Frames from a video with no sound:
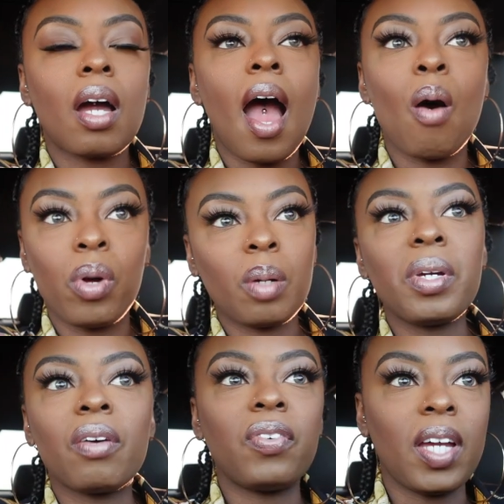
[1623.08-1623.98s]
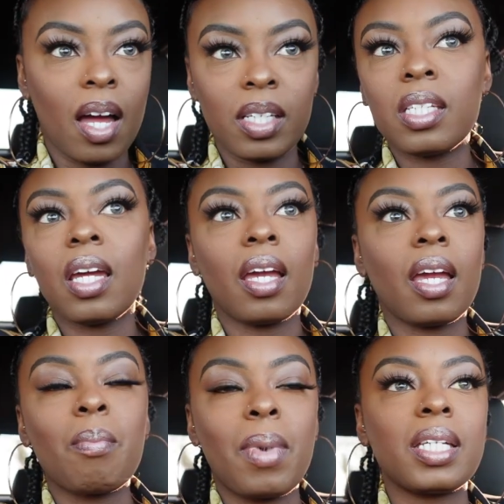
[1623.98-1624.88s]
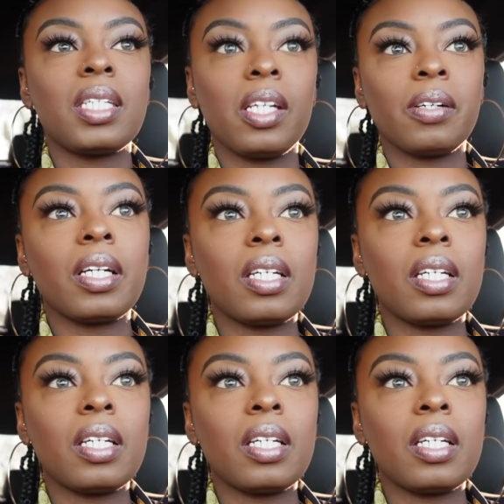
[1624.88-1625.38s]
I want to be a fiance in my series.